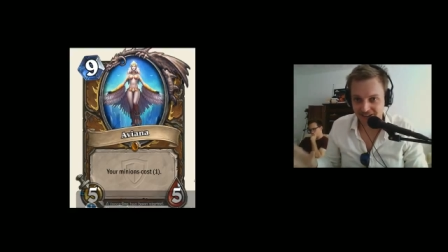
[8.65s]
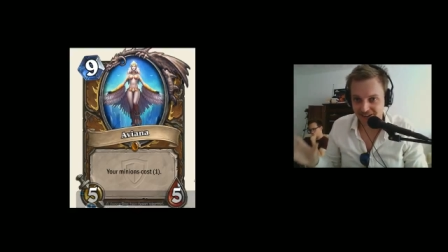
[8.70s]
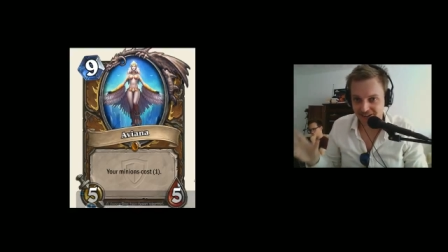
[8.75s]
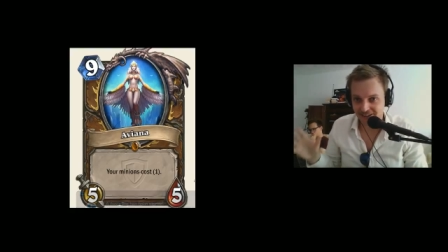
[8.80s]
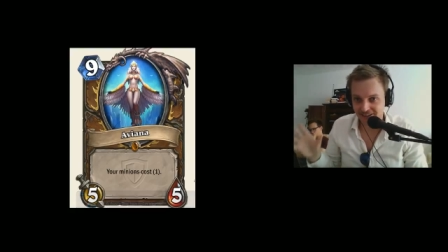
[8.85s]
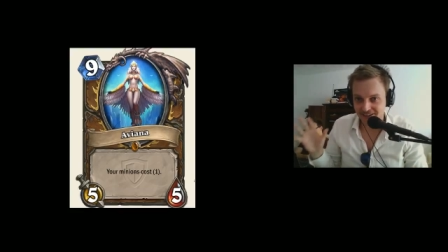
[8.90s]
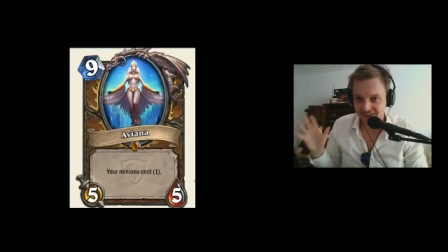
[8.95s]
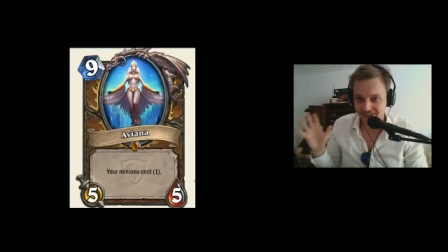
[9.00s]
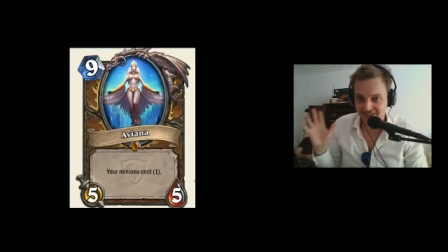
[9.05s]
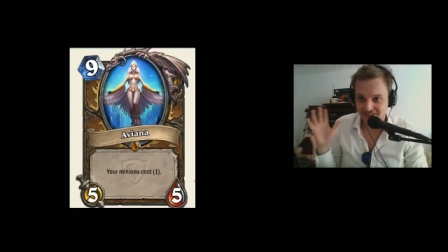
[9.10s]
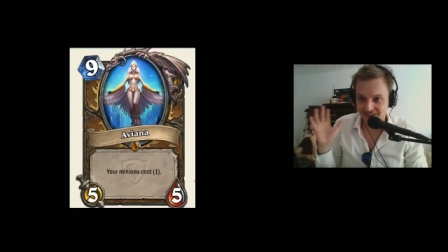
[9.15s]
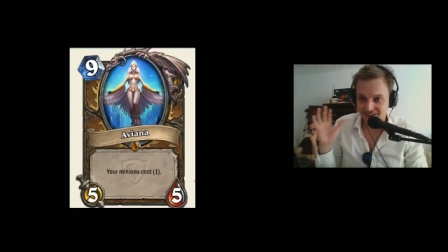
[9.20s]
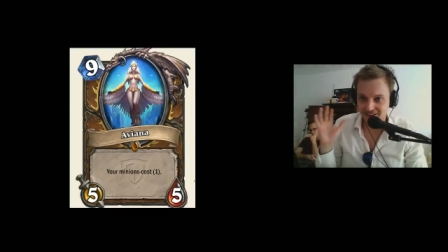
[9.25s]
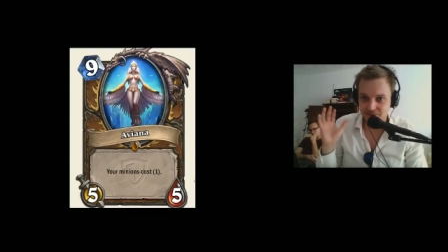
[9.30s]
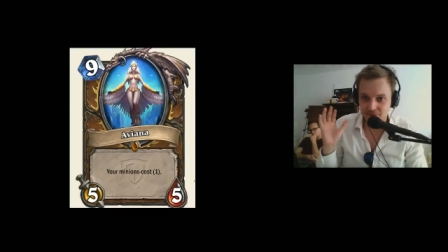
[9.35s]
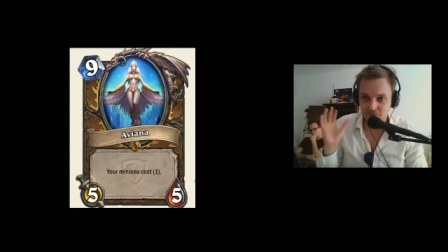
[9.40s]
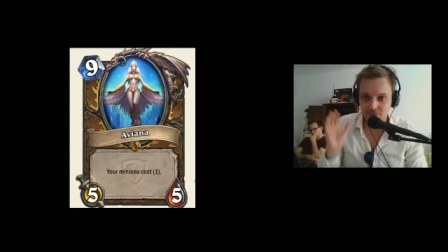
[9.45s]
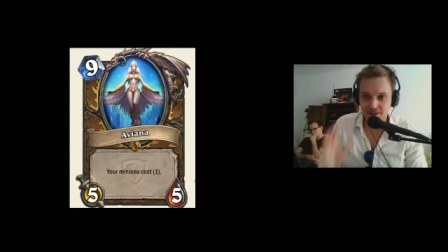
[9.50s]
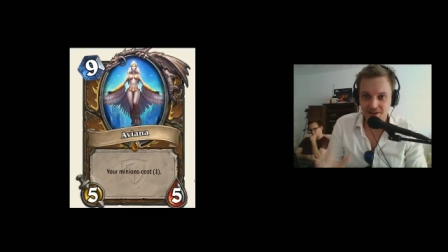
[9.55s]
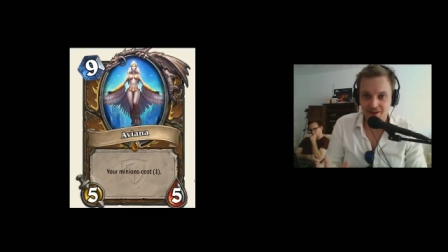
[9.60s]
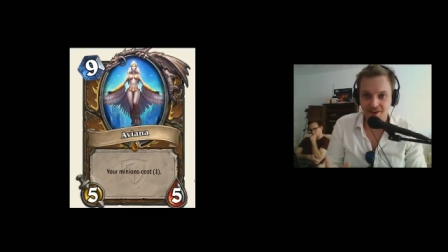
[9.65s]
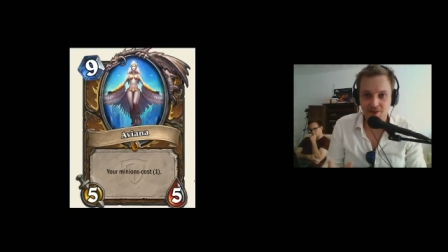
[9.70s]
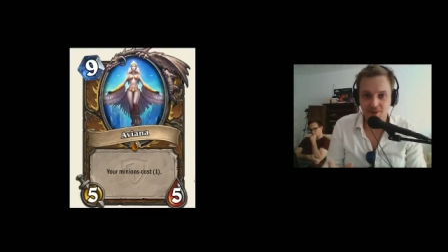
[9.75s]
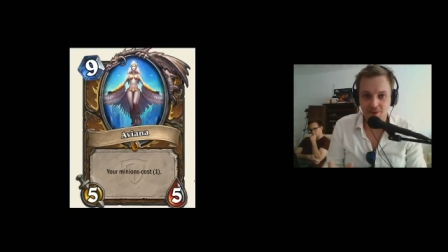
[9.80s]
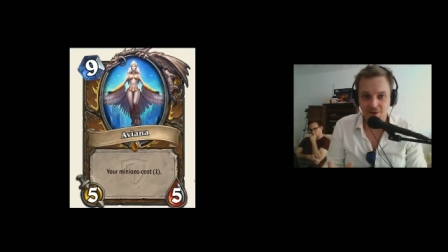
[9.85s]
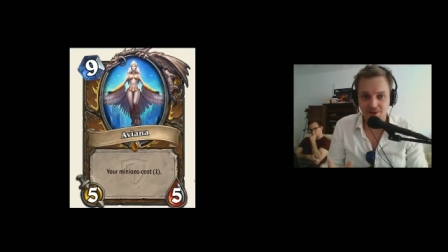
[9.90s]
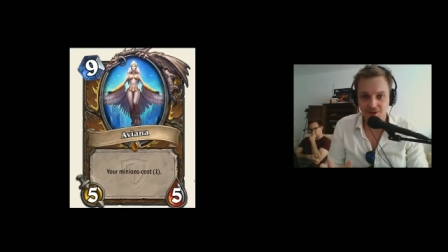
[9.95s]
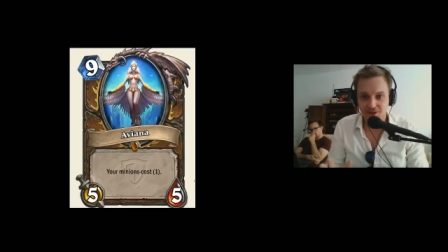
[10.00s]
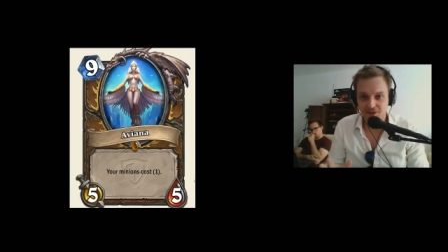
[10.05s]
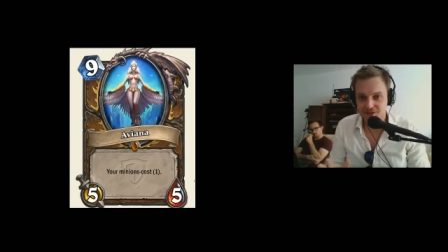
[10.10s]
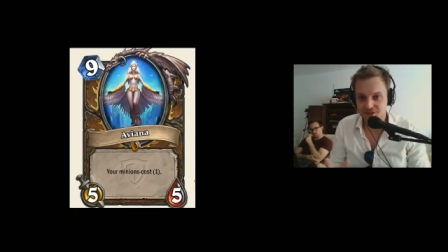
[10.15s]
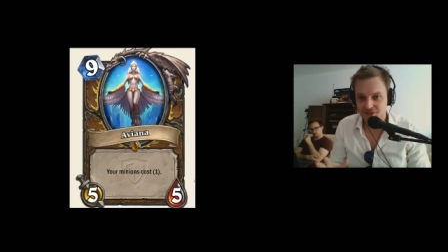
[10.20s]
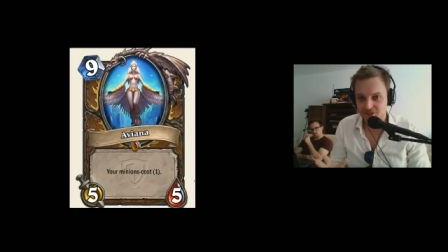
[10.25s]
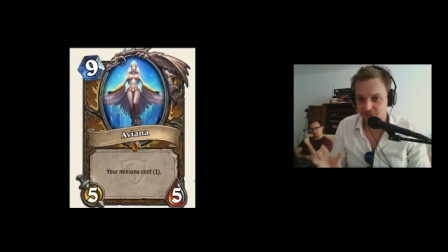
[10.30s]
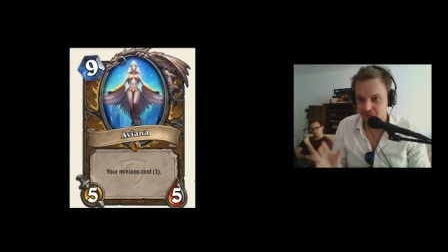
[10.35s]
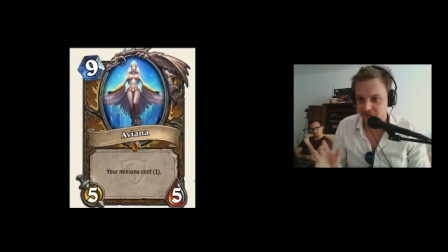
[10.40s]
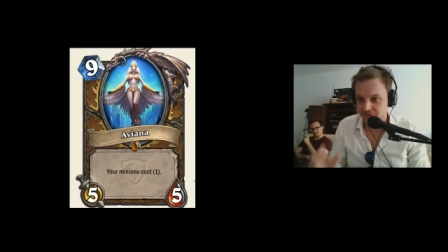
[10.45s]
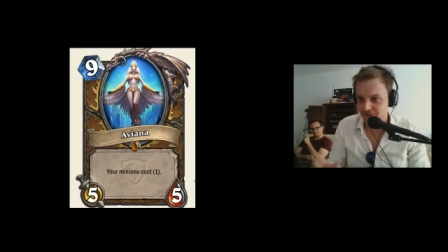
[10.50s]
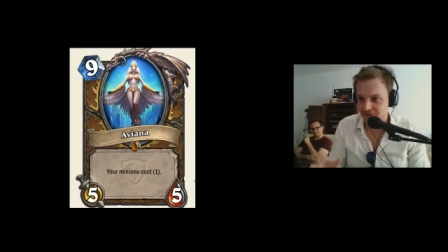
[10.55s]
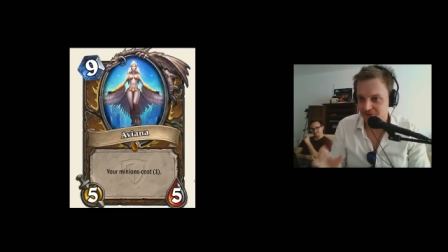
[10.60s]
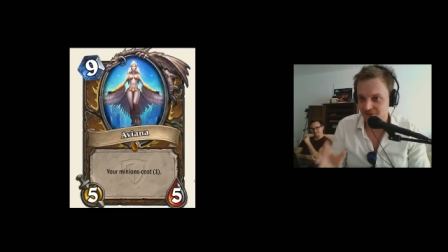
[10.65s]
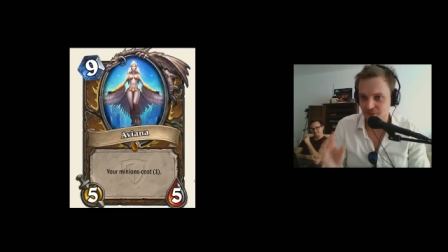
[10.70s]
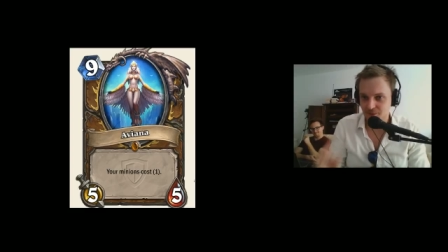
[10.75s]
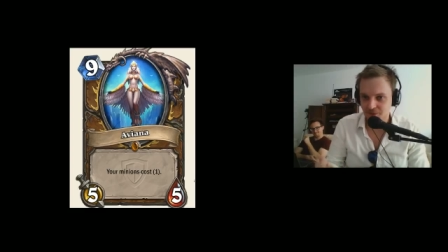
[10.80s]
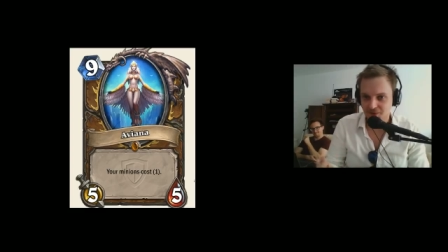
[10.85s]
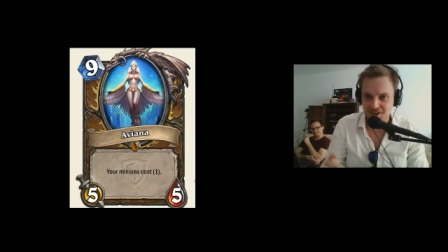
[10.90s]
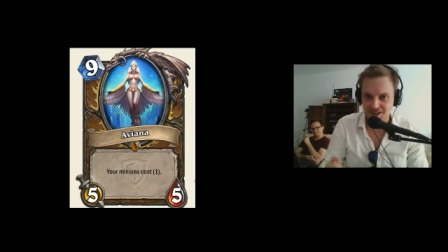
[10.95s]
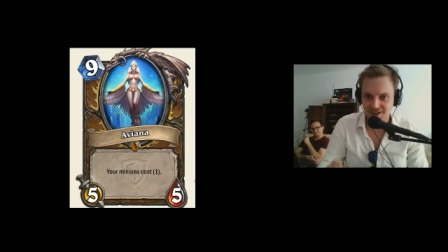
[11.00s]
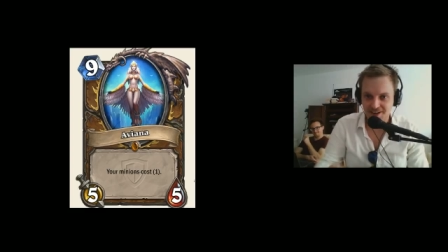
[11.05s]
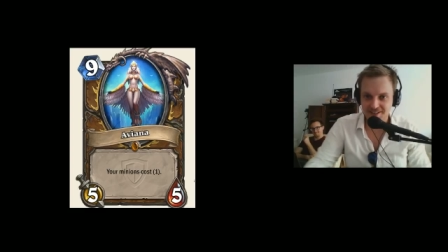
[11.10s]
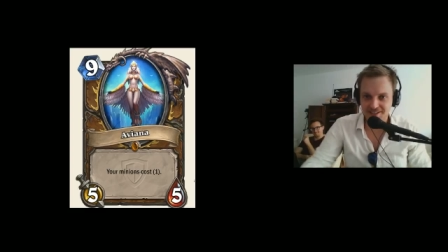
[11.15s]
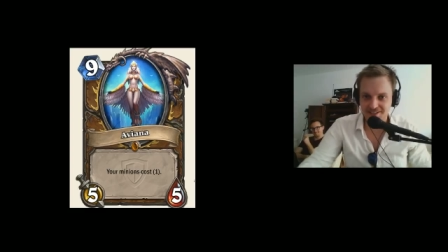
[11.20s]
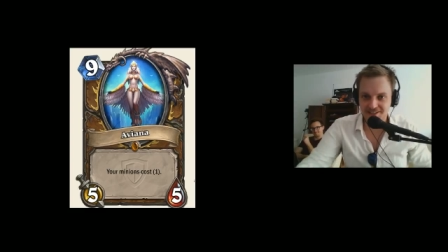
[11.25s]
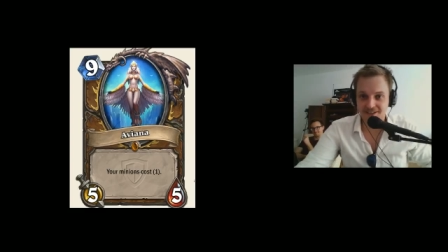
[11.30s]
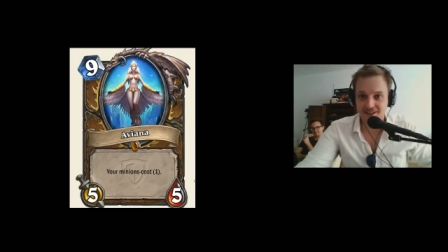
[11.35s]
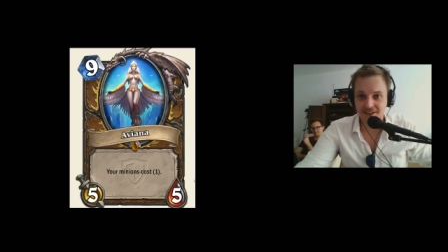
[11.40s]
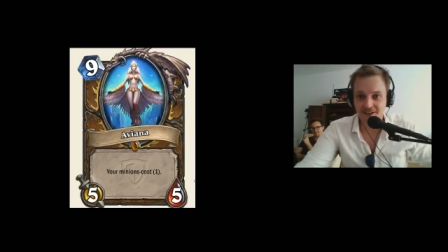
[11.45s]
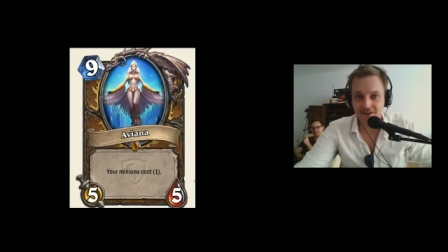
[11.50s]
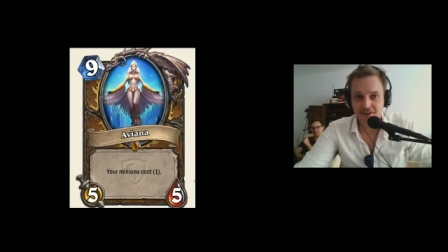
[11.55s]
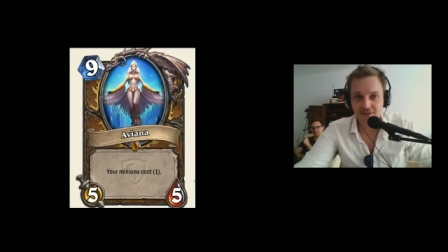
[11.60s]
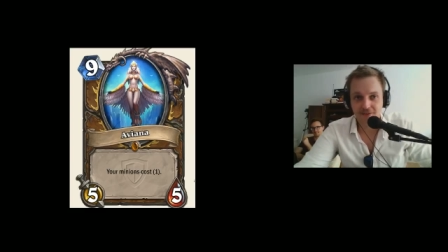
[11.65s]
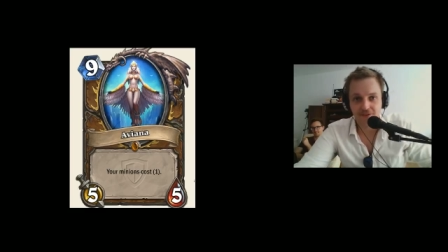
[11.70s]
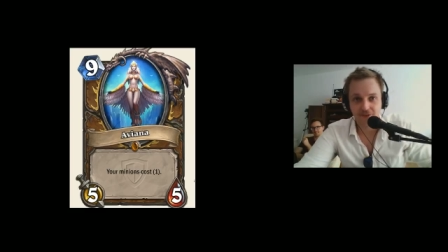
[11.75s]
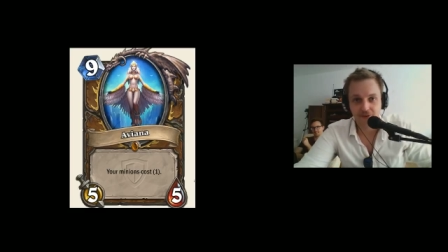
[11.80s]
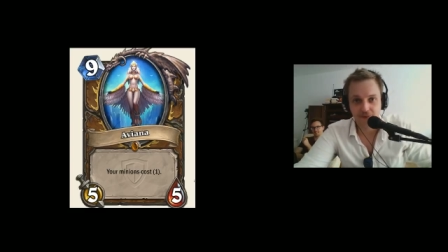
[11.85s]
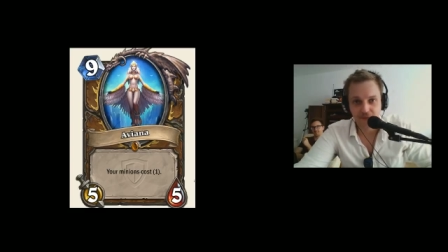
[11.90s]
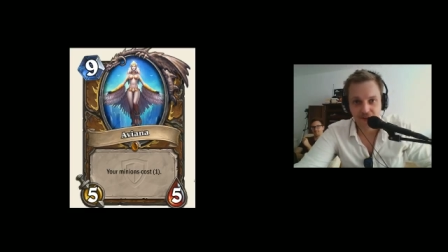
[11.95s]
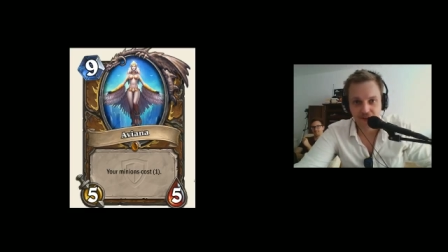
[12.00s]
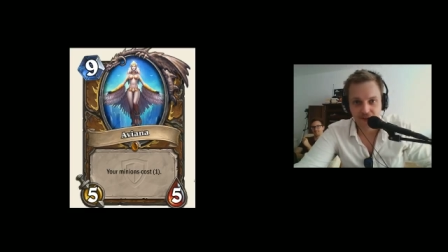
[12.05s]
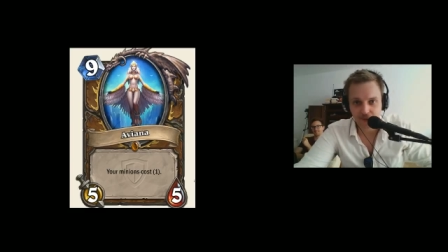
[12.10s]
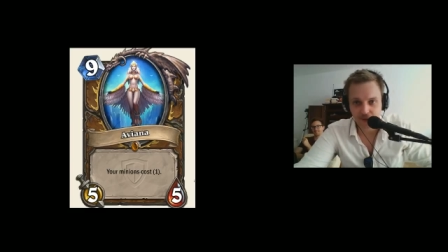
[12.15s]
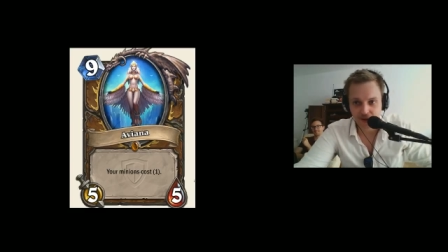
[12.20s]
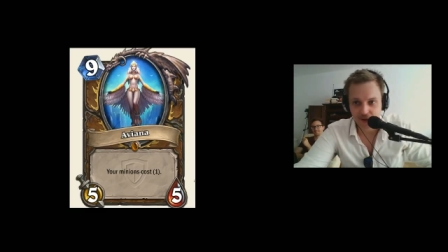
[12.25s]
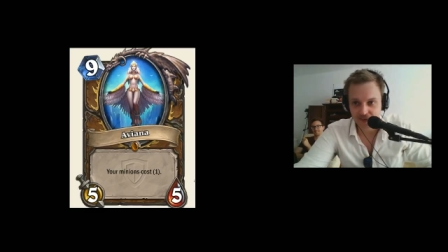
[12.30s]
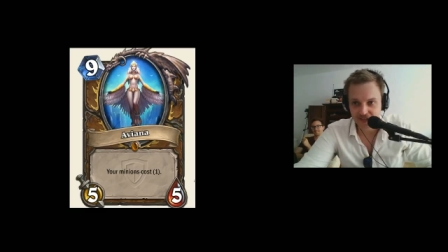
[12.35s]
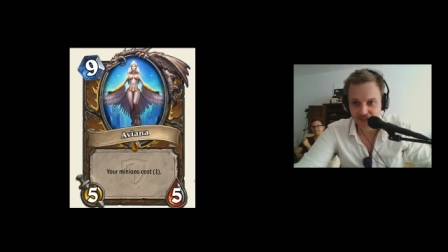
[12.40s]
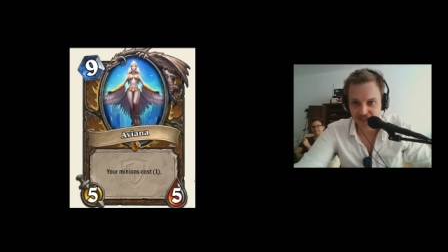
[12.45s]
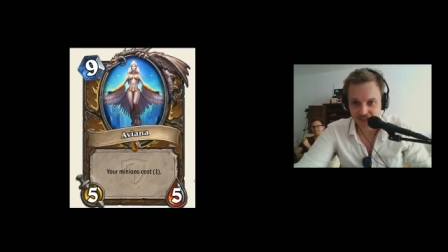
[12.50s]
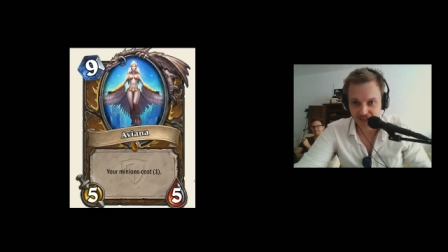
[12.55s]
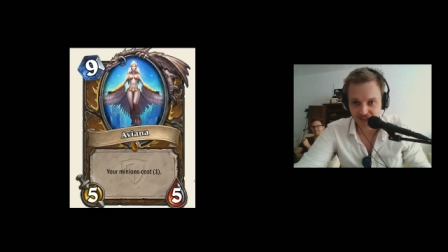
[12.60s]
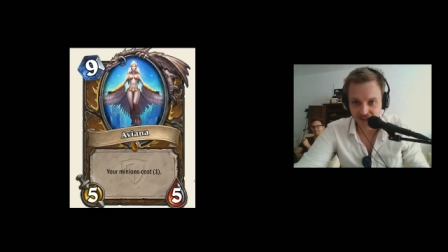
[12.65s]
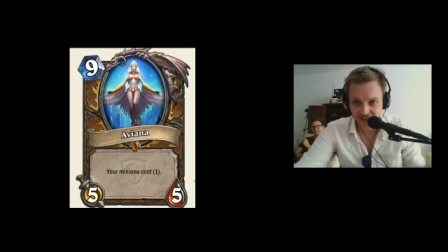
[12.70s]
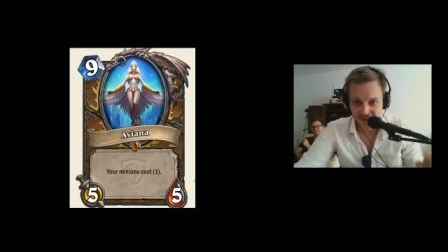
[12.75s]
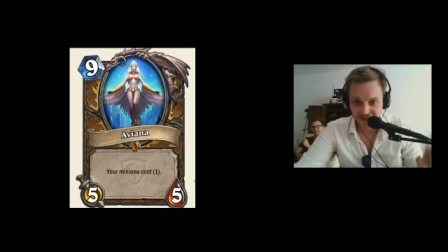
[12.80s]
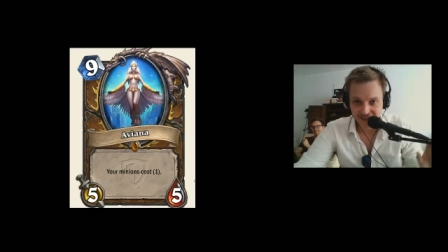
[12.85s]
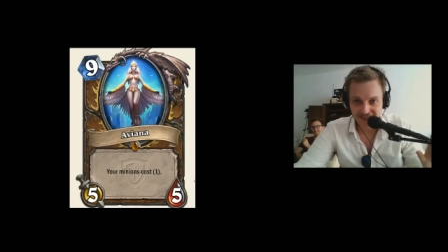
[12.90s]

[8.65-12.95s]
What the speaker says: And right now we're going to review some more cards from the upcoming set.